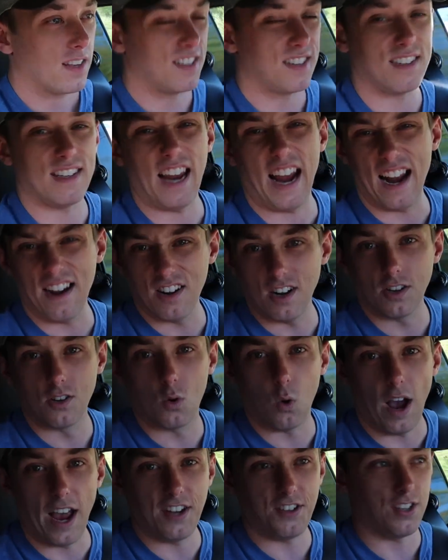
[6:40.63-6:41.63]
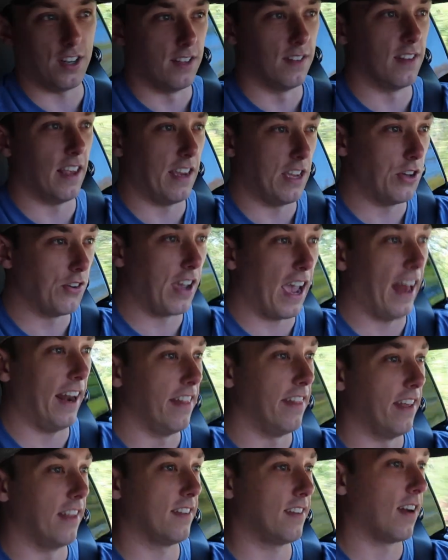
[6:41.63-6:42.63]
standard questions that you get
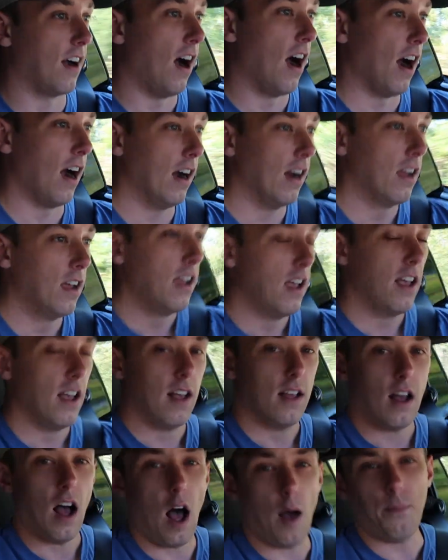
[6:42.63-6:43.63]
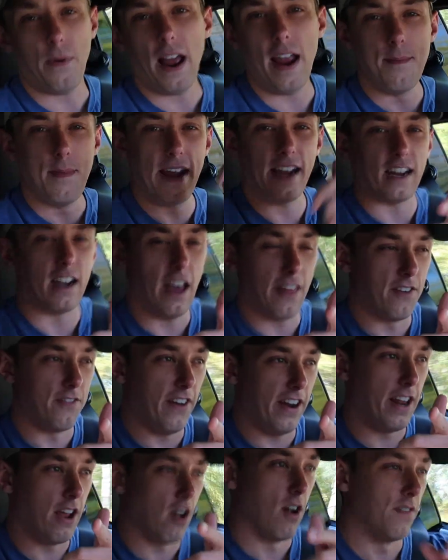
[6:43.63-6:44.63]
in this car. I'll probably make another
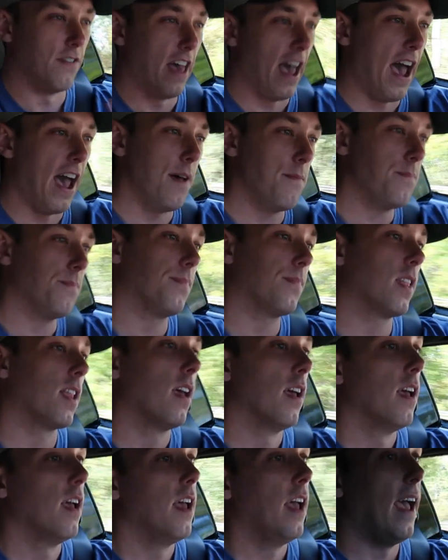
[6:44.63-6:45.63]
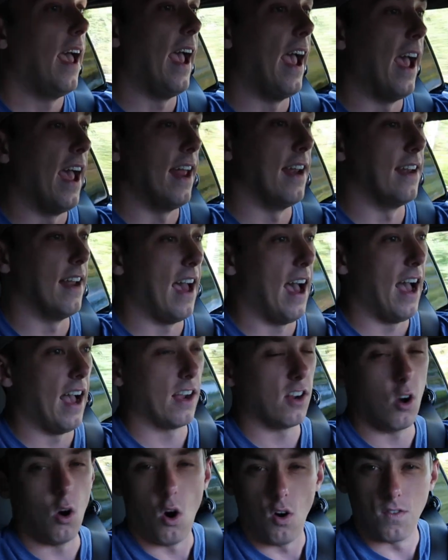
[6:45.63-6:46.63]
video of that and
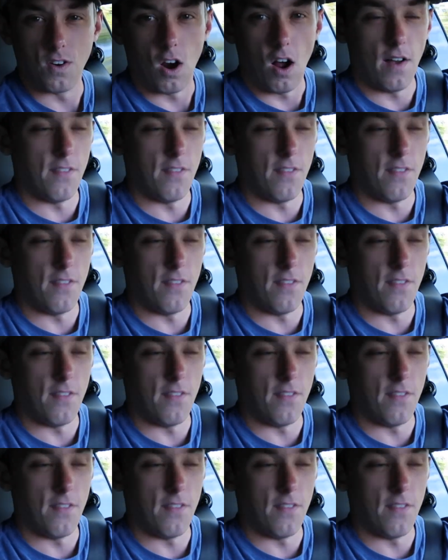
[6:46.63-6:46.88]
go over